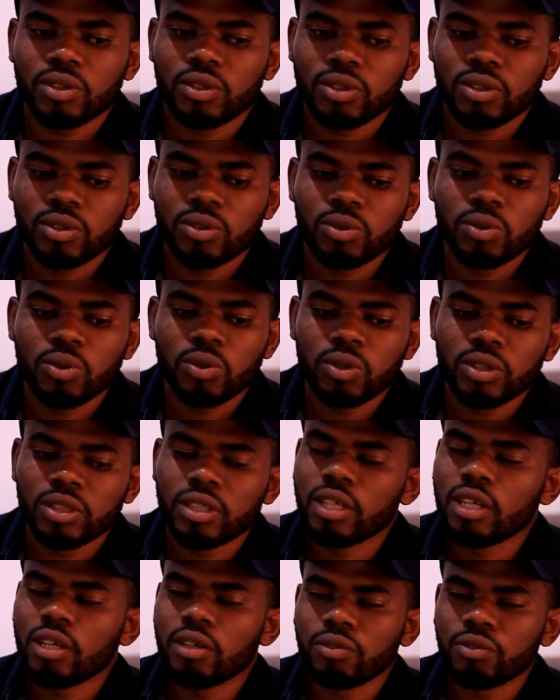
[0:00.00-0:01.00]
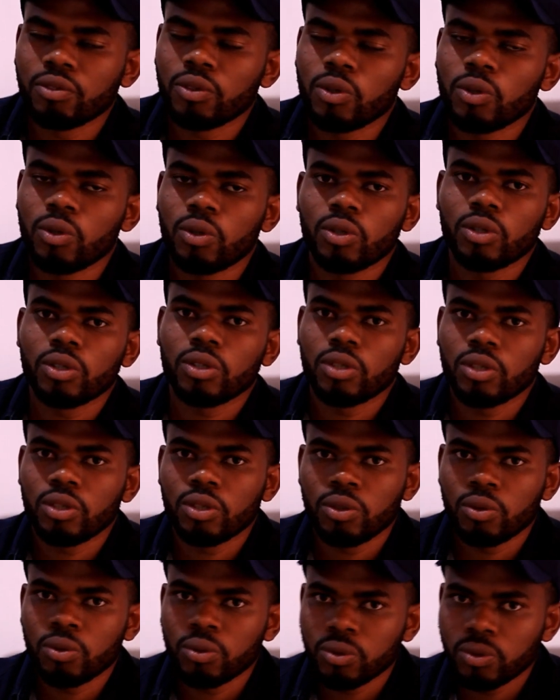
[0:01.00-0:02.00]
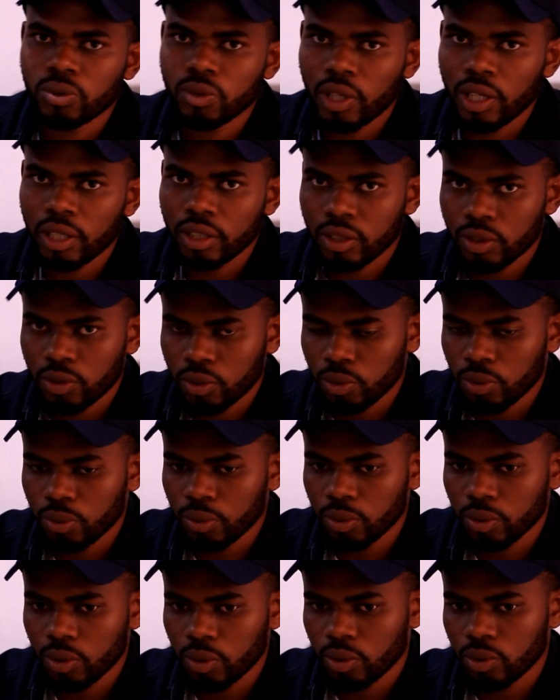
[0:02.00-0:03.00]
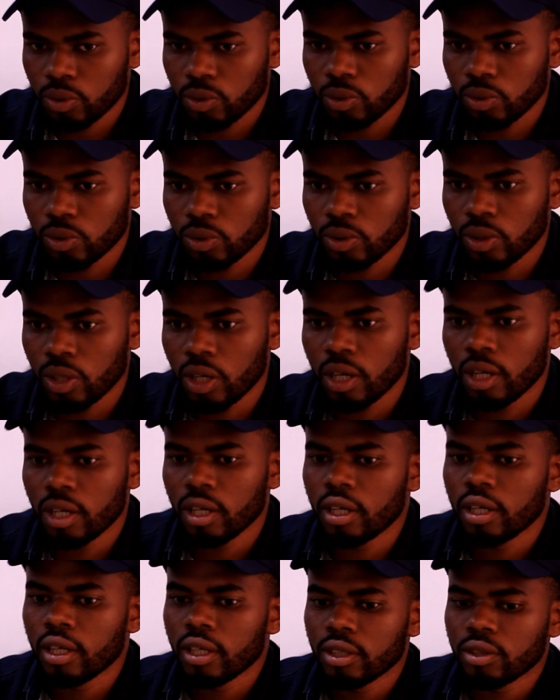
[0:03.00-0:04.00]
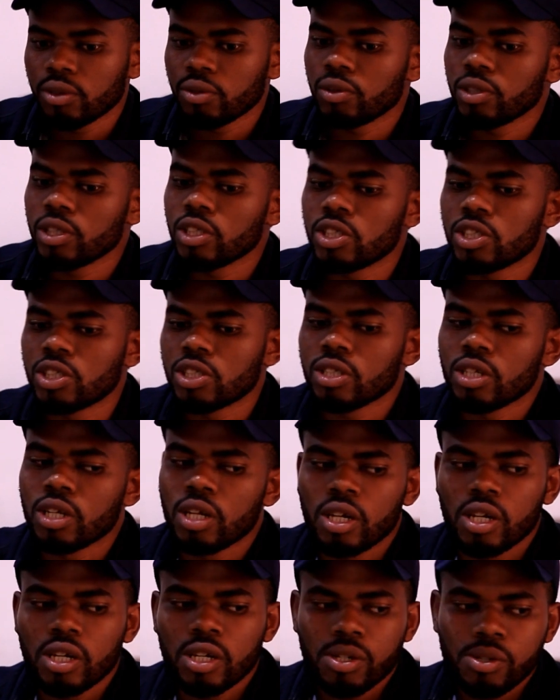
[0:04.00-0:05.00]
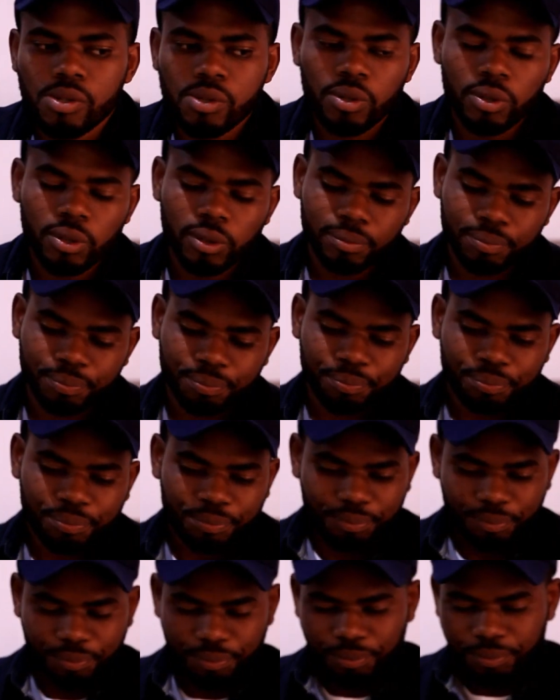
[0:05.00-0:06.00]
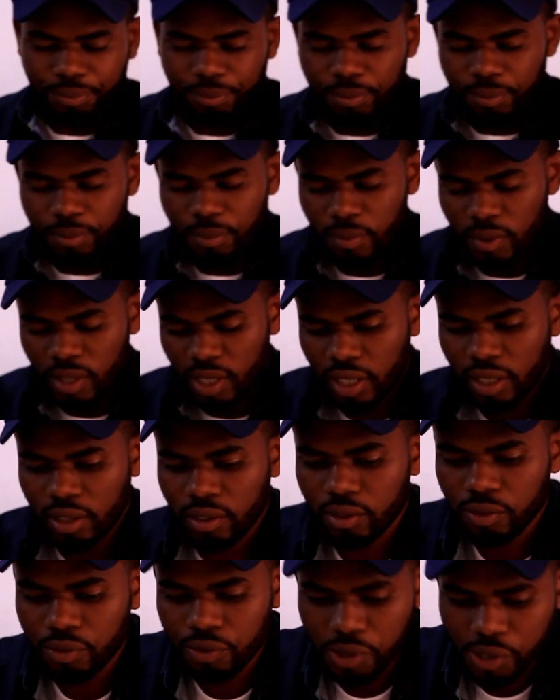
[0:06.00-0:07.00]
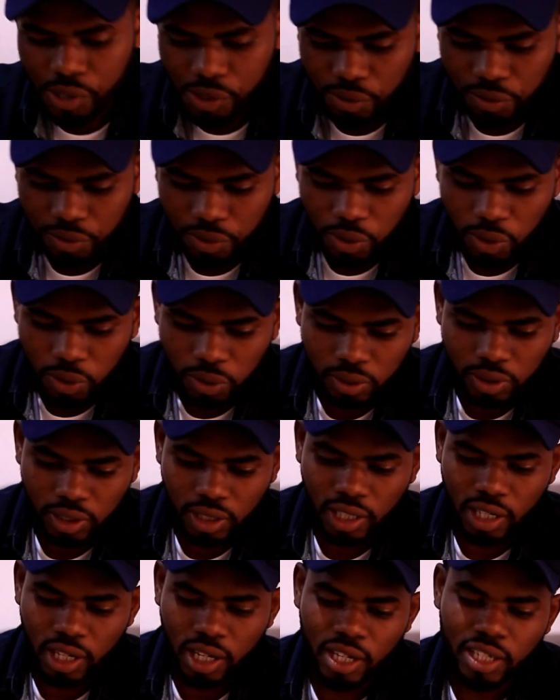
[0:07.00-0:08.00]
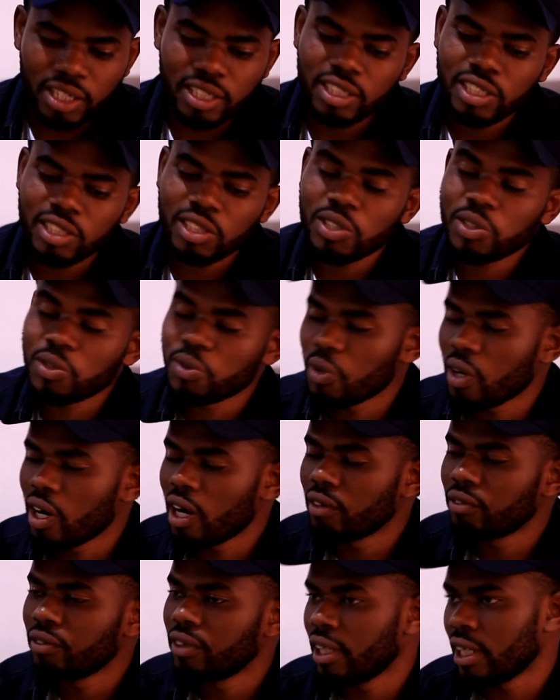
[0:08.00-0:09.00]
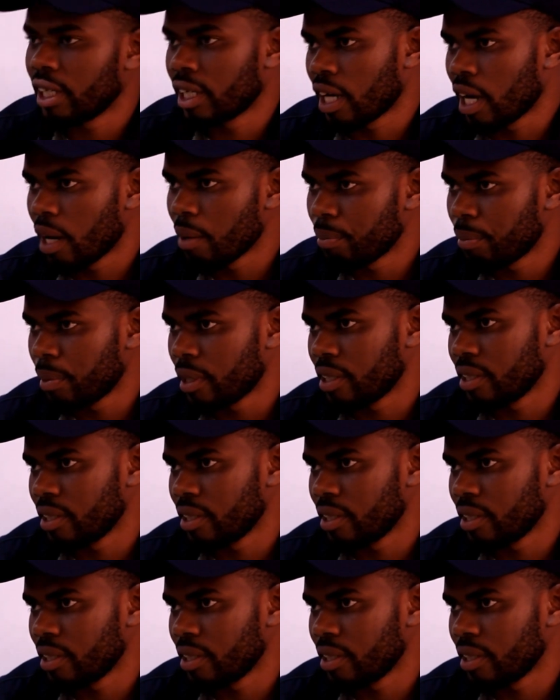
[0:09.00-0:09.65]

to the level you would like to reach. So first of all, I need to have a company.